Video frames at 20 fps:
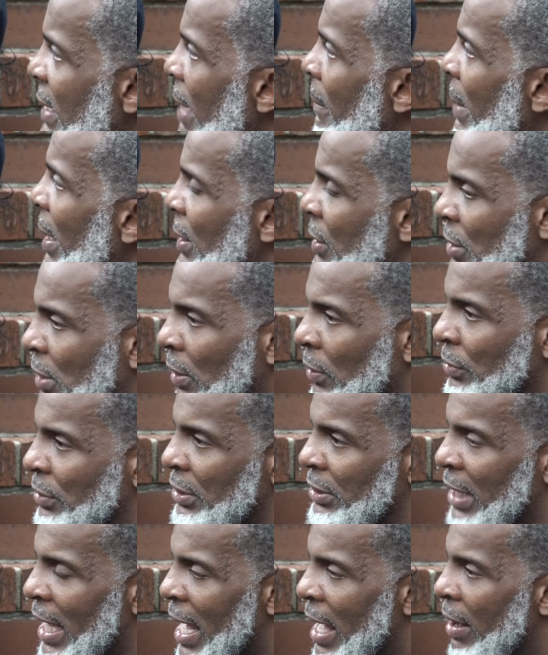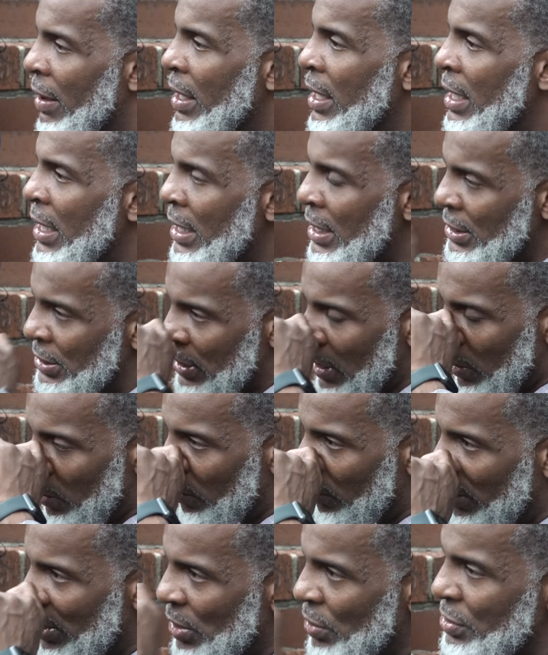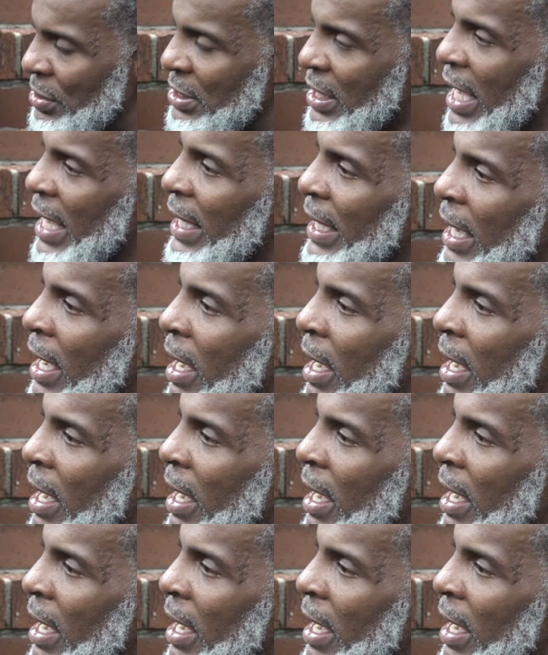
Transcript: time made us close it down. So when you say